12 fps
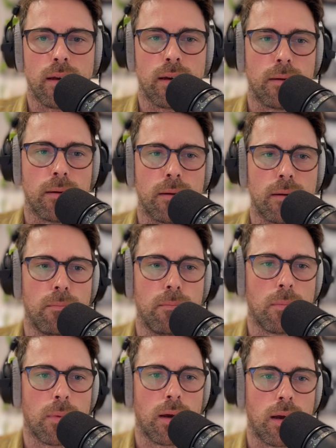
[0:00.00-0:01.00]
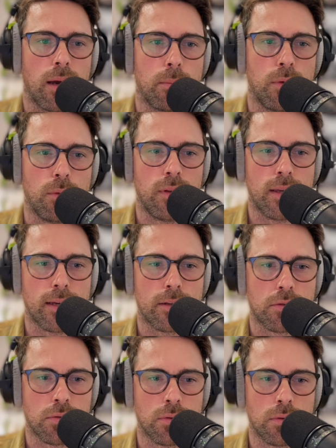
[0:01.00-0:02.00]
I'm using a
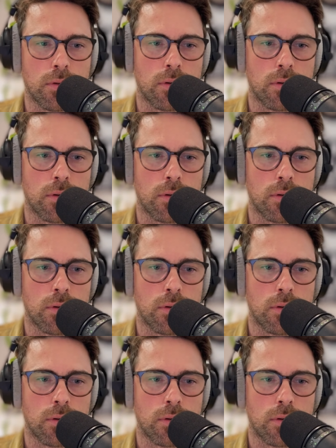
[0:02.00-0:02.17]
tool